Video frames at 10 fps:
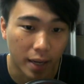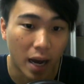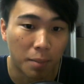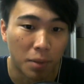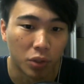
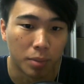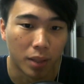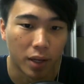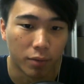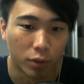AR
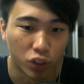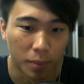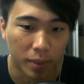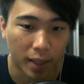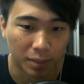multiplier for
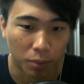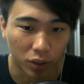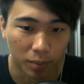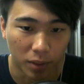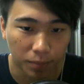Gemini as
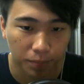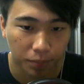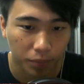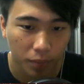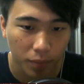possible.
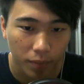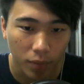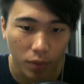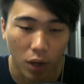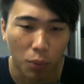
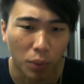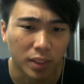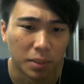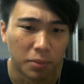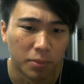Right,
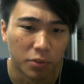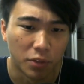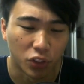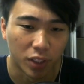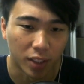once he
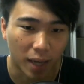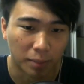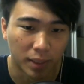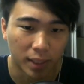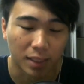reaches the
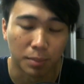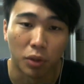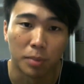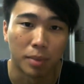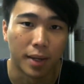times 6
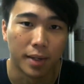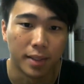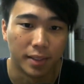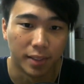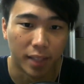multiplier,
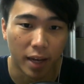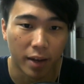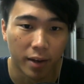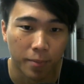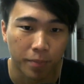it's
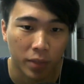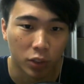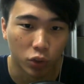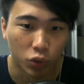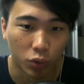there
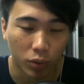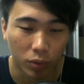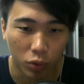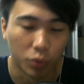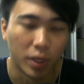
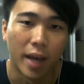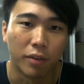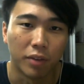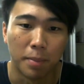to the end of the